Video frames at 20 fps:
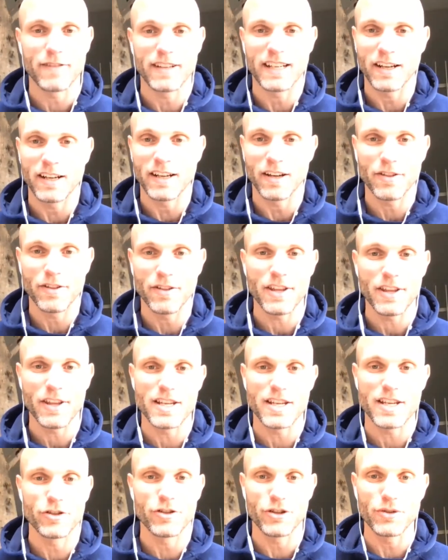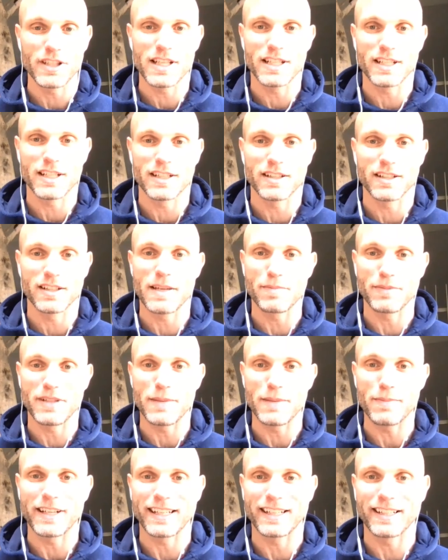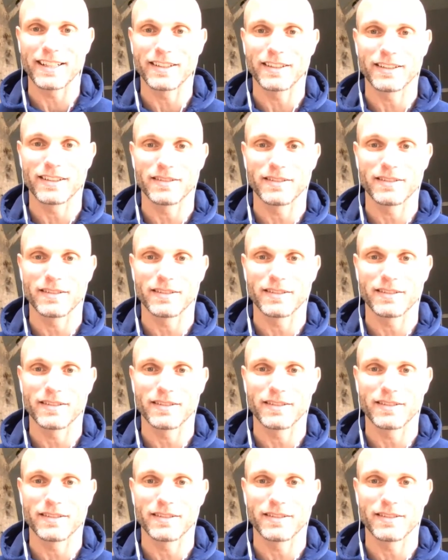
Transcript: and healthy and juicy and keep deepening it